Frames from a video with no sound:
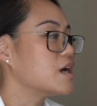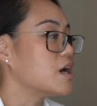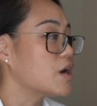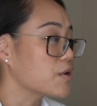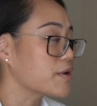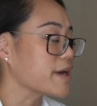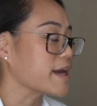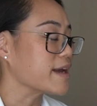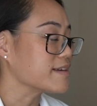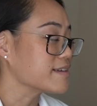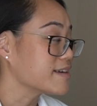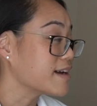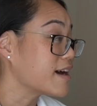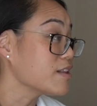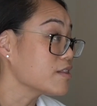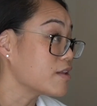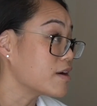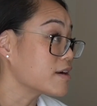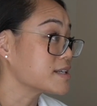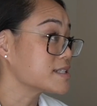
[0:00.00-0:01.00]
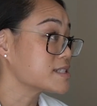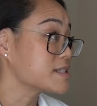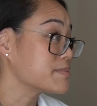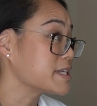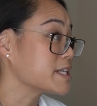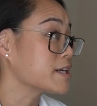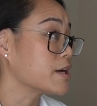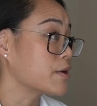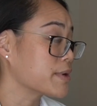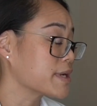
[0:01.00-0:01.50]
Okay, how long has it
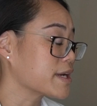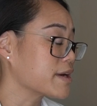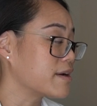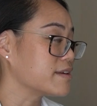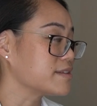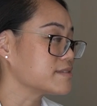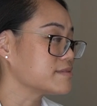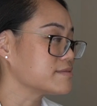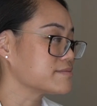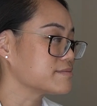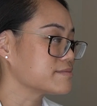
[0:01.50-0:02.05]
been going on?